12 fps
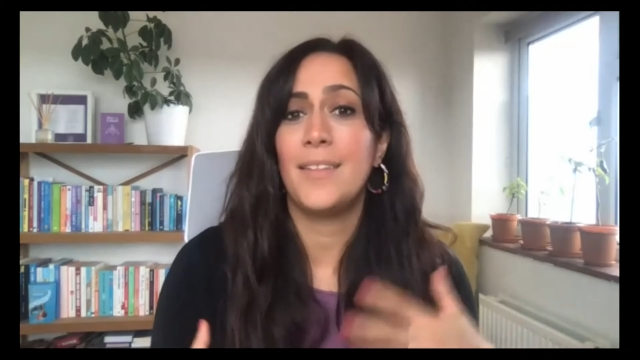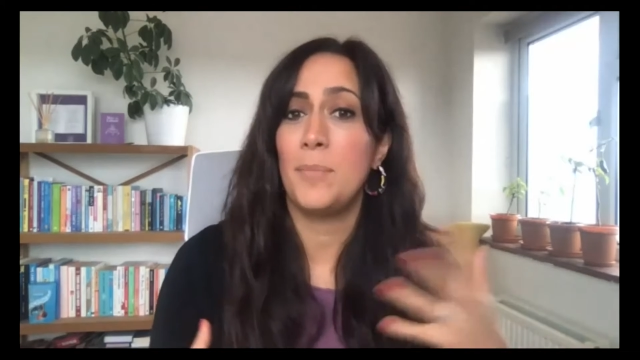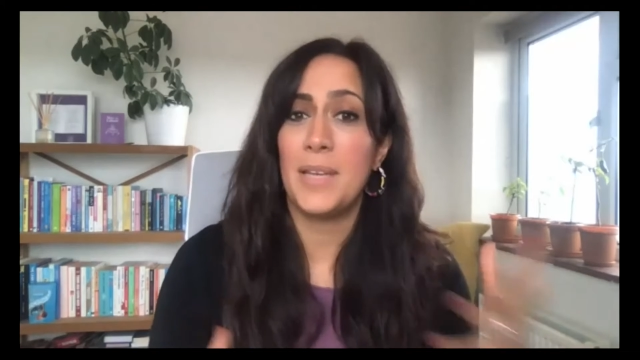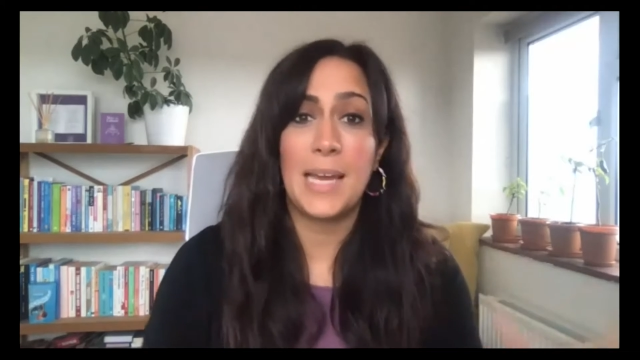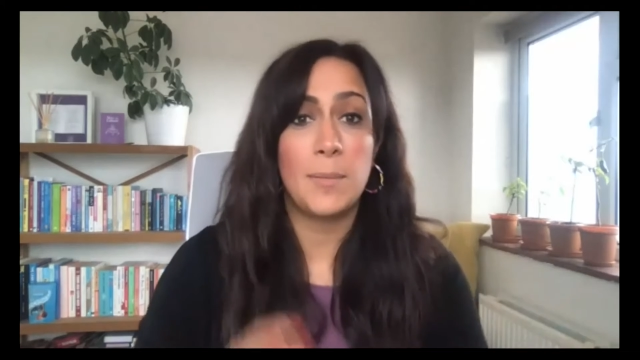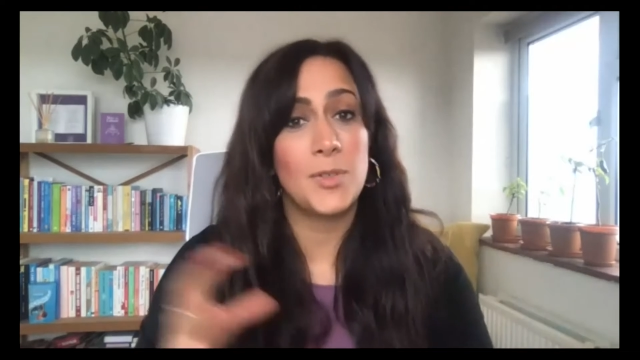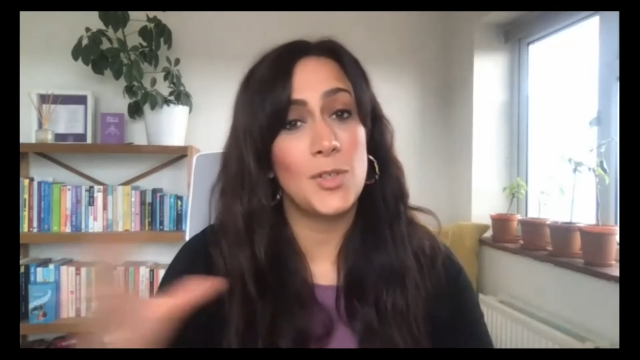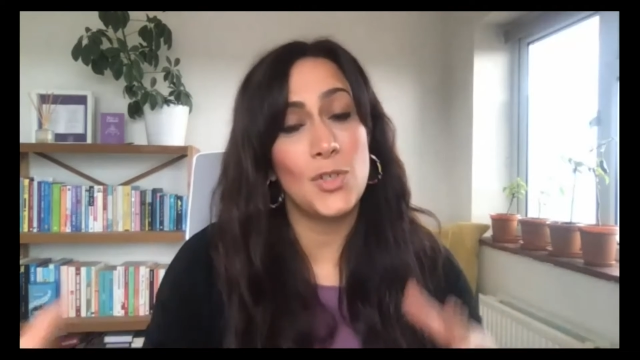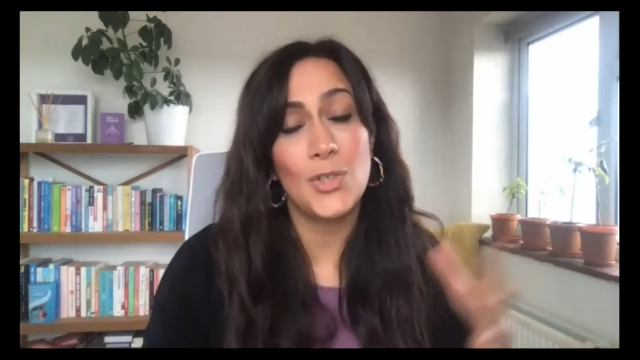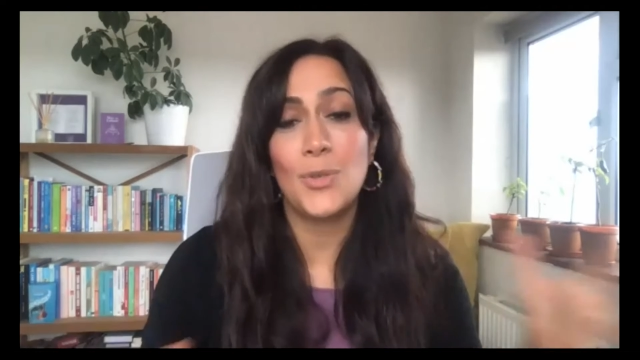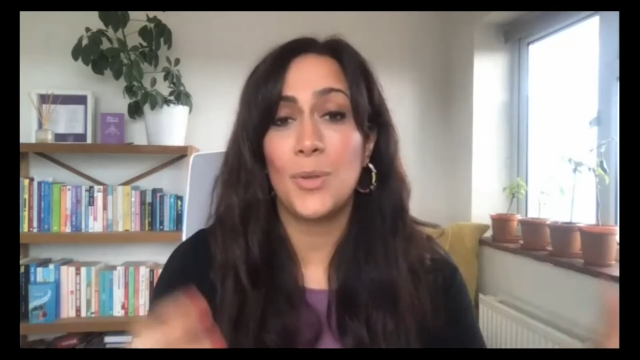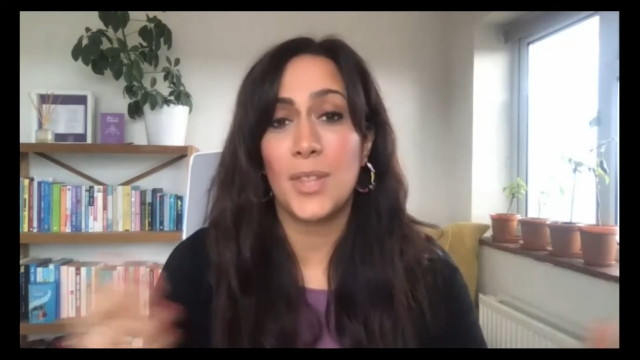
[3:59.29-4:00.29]
and being able to
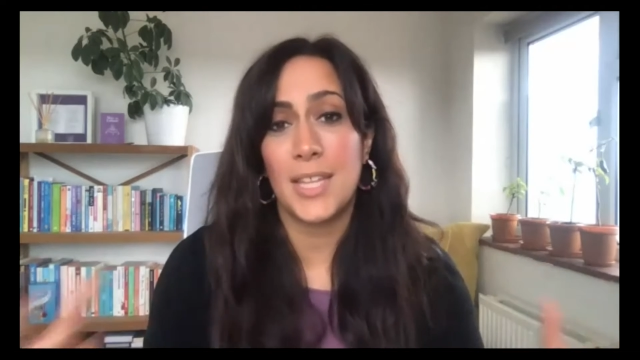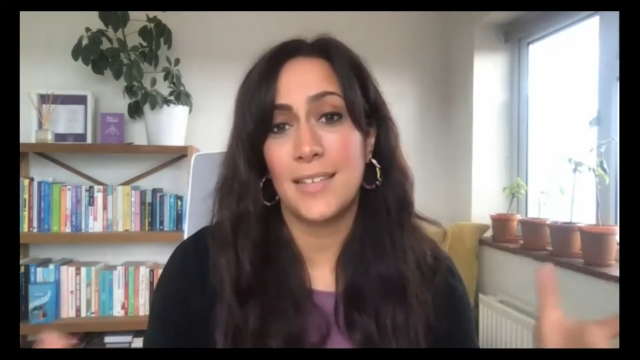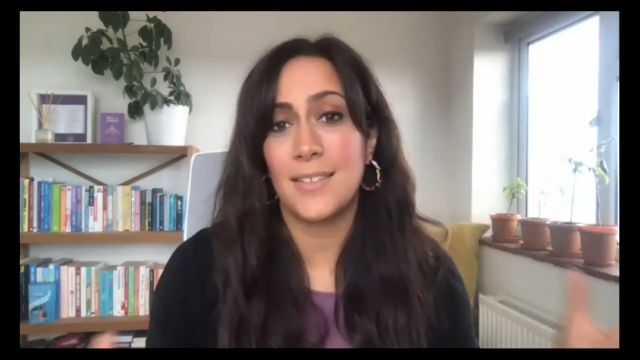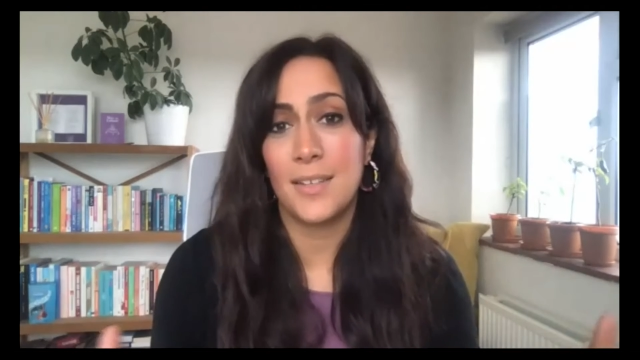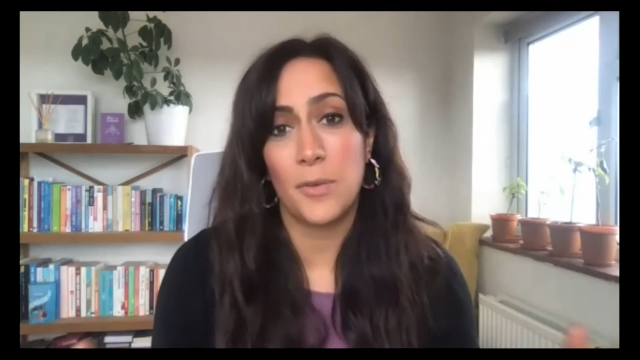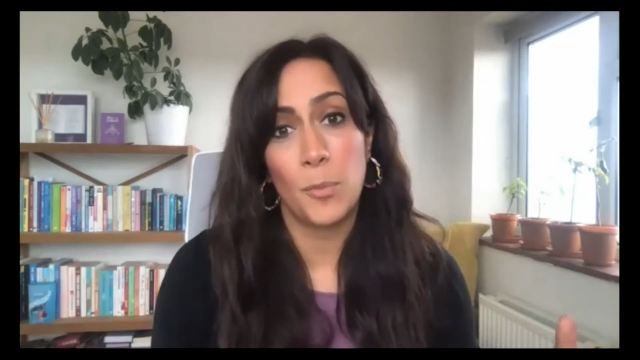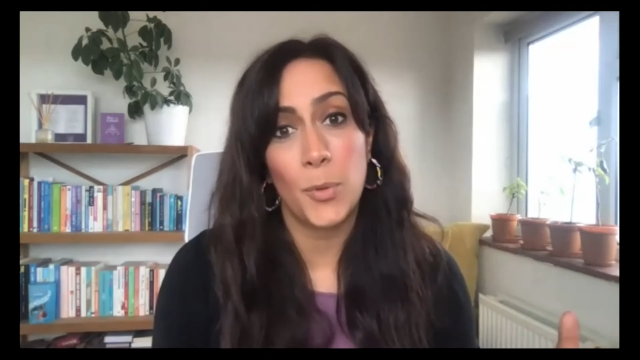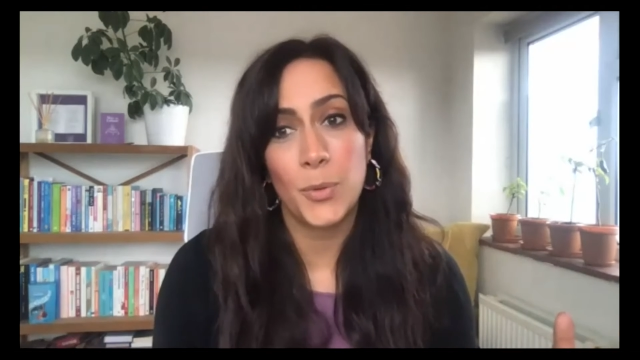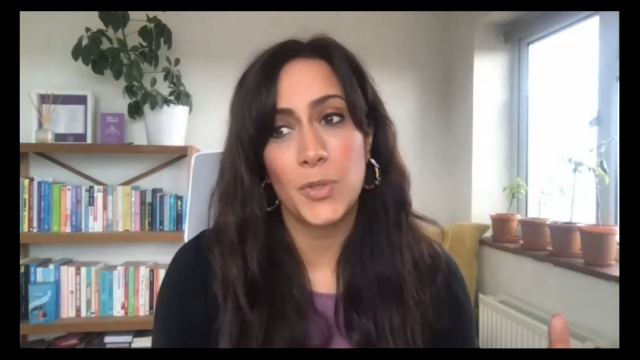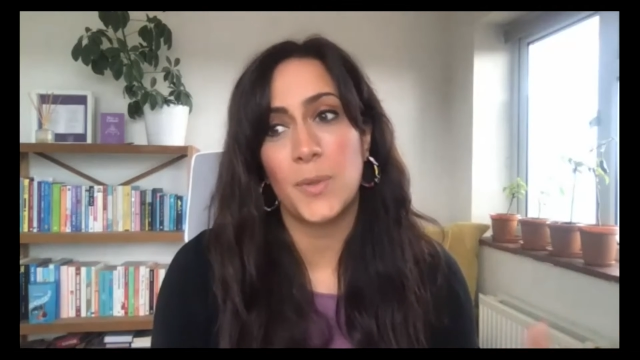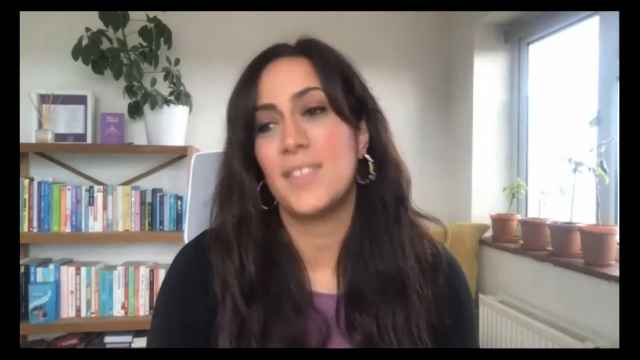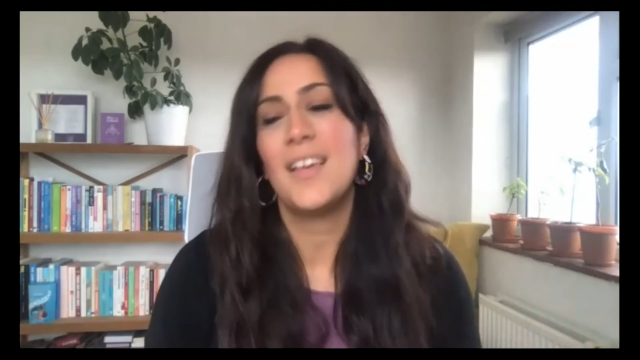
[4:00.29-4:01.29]
do things that are
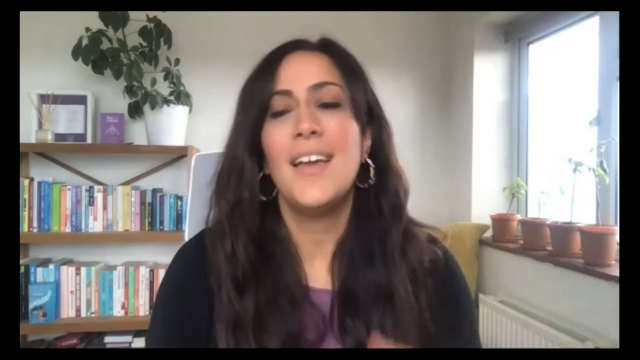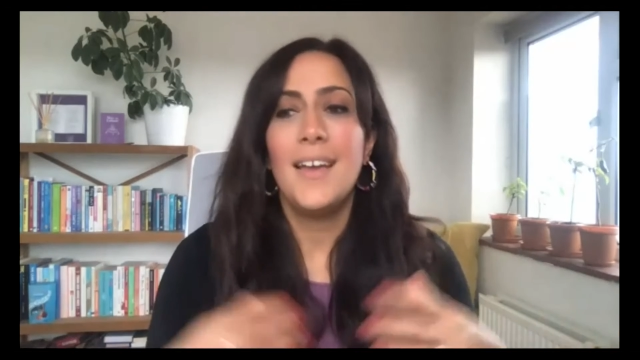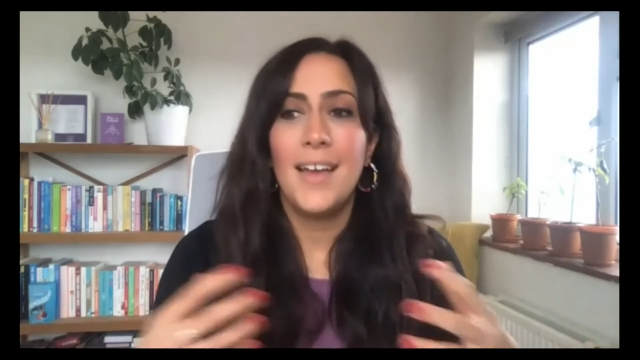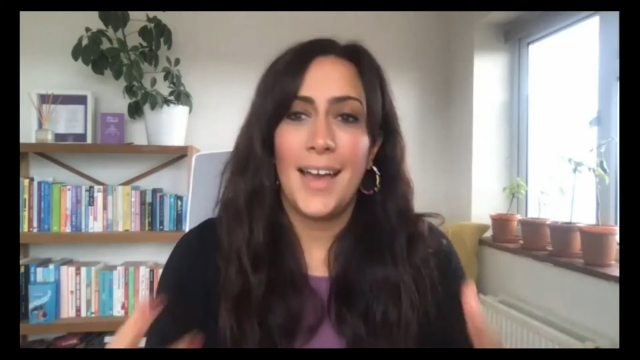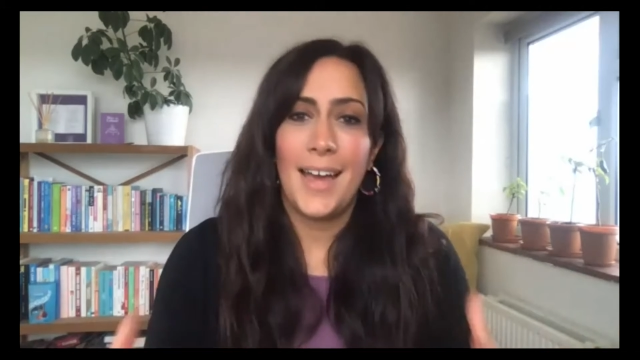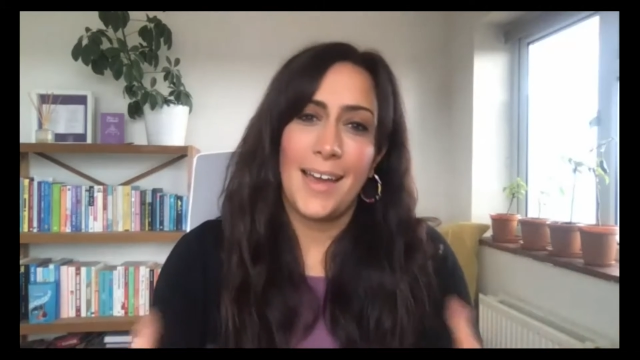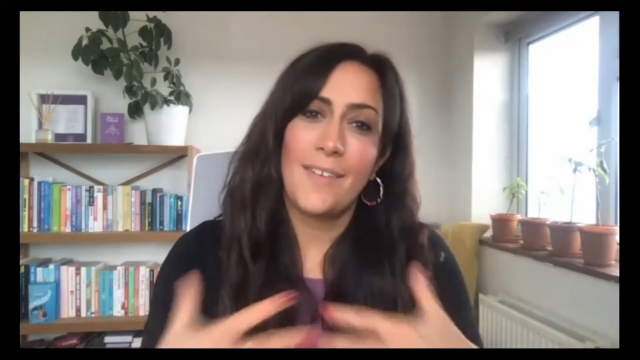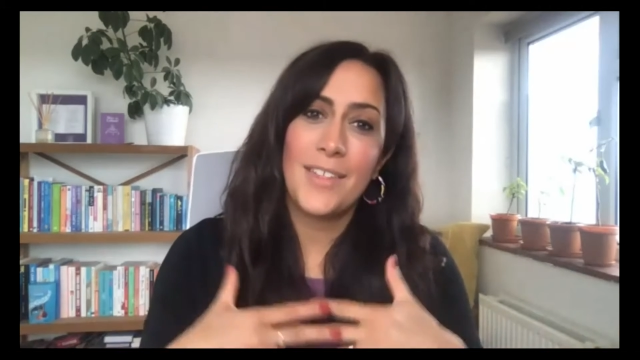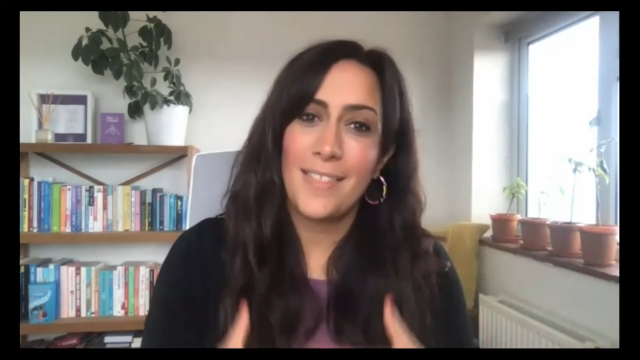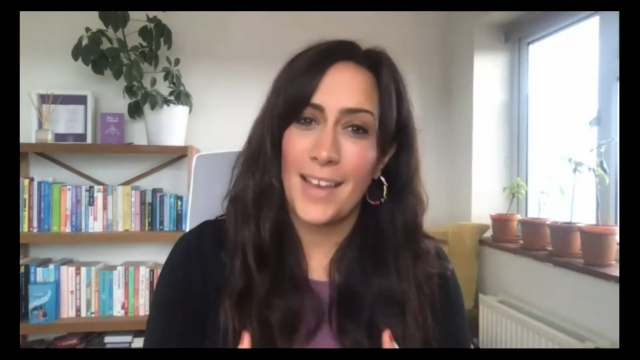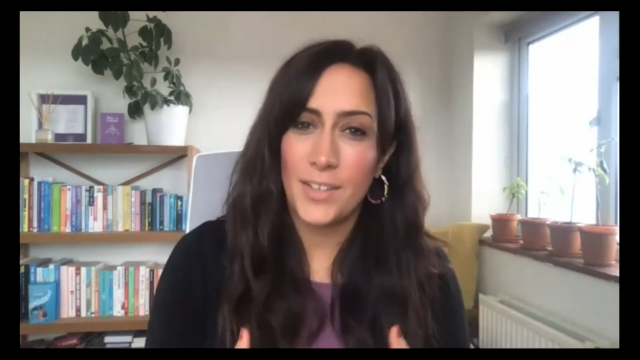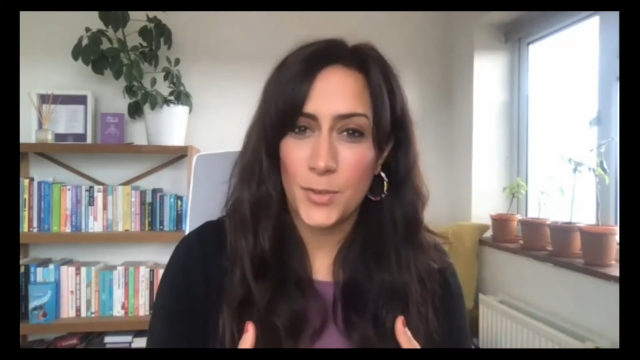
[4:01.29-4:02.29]
important to us and
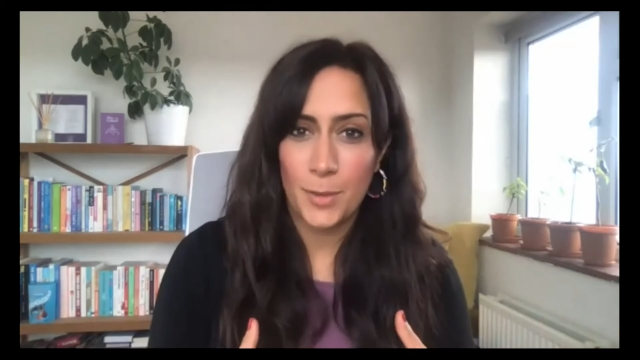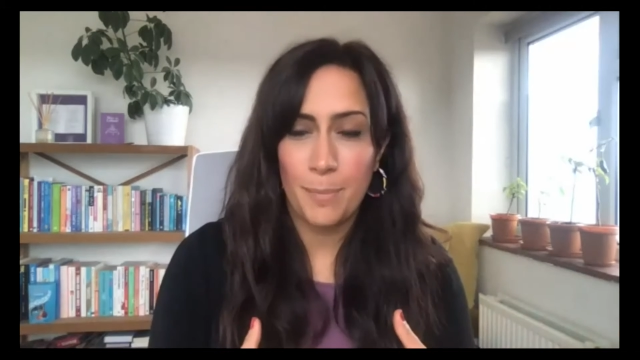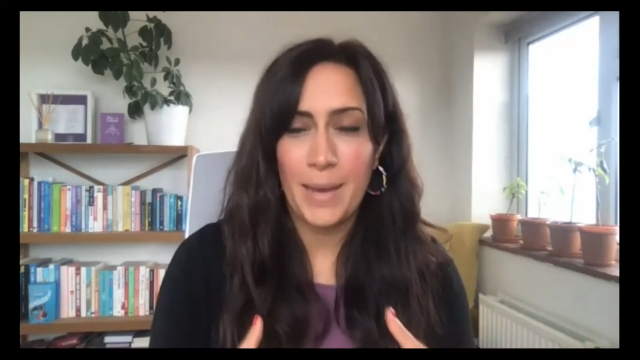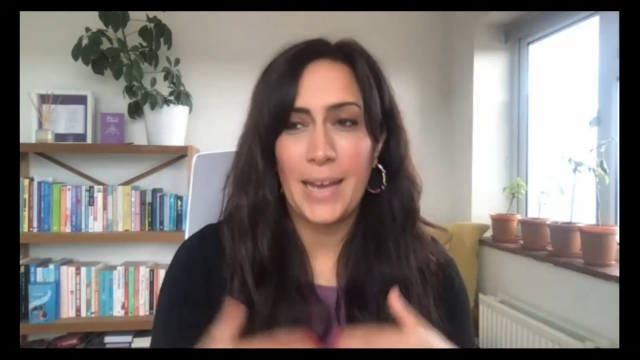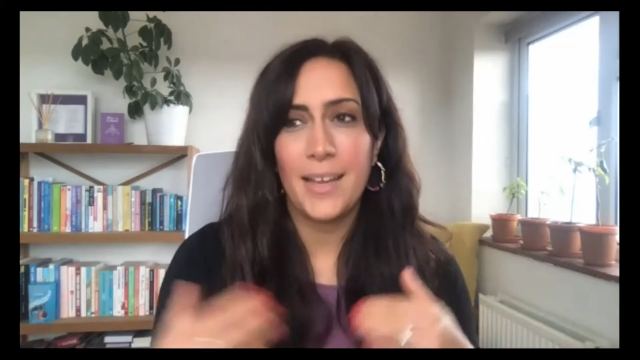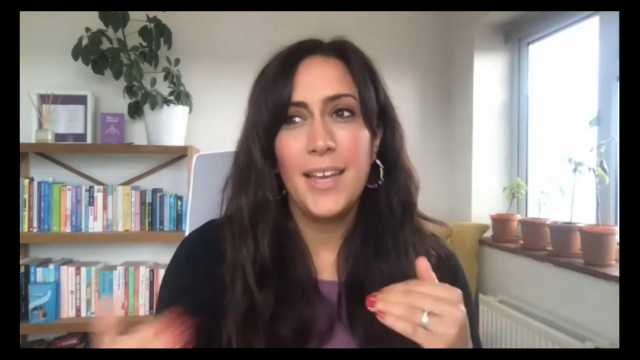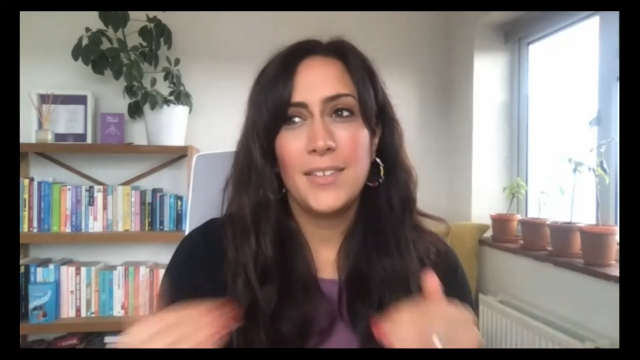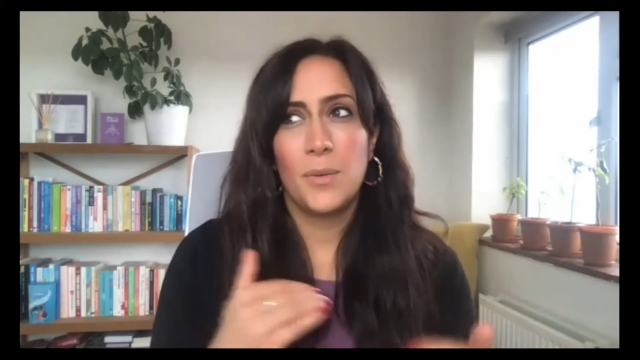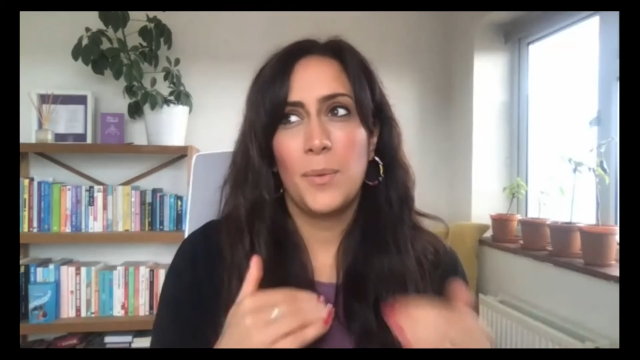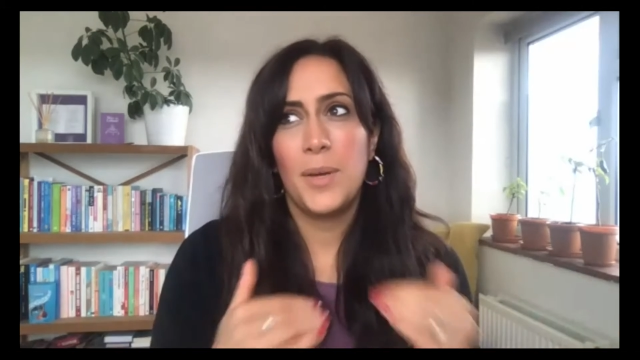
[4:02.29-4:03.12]
having that stripped back. So